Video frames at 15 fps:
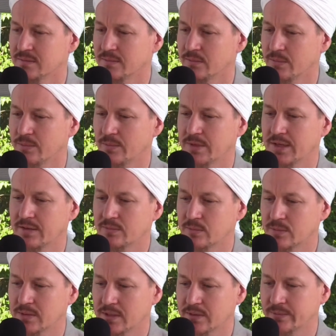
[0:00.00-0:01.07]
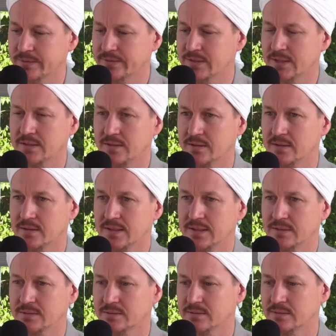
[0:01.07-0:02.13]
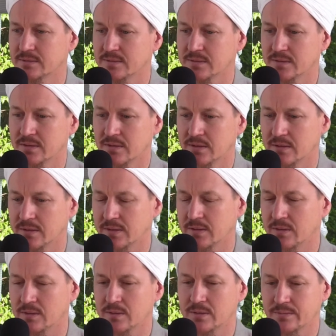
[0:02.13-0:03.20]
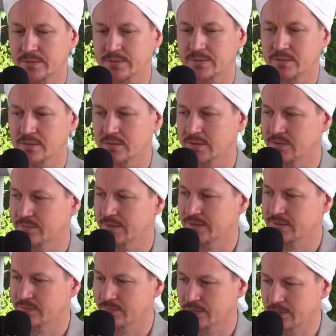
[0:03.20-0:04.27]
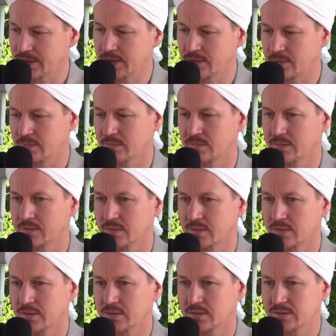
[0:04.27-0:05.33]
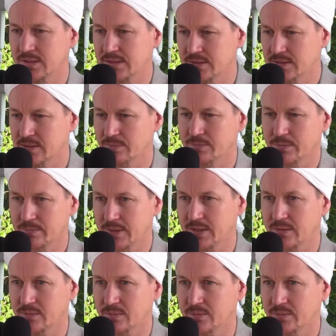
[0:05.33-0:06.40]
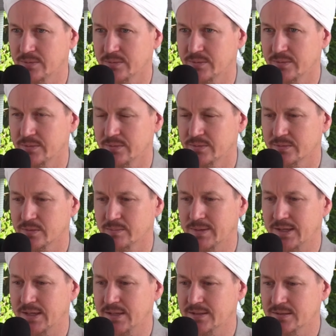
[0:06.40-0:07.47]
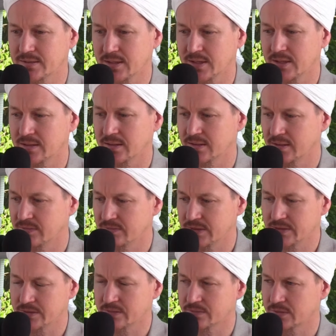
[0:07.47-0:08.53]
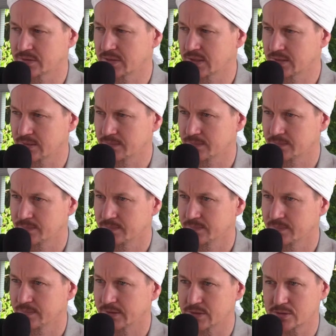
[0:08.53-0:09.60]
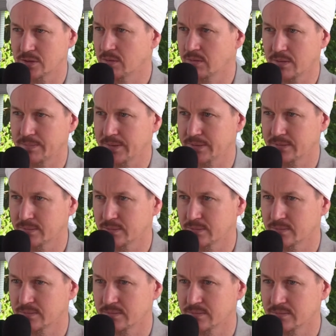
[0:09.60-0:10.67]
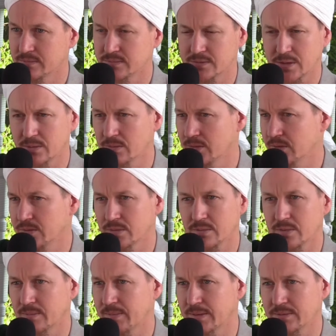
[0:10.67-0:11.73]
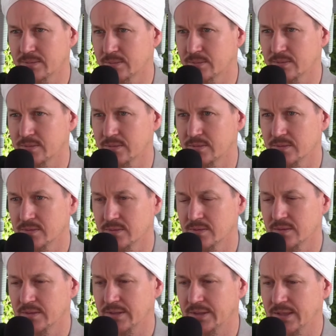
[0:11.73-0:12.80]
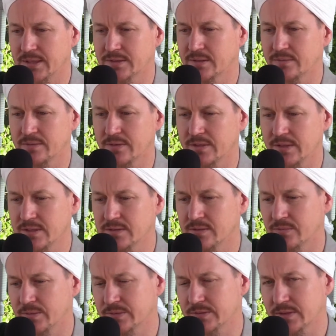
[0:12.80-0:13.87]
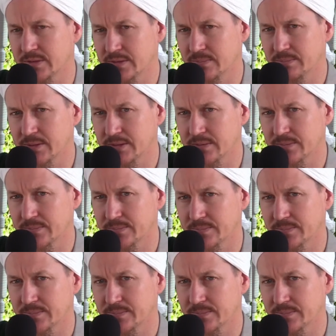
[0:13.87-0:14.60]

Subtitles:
We want to have Quran recited in our house. That all of our children, let's raise them from now. Teach them from now. So by age 10 that they've done their first khatam. It's totally possible. Totally possible. And actually very easy if we start them young.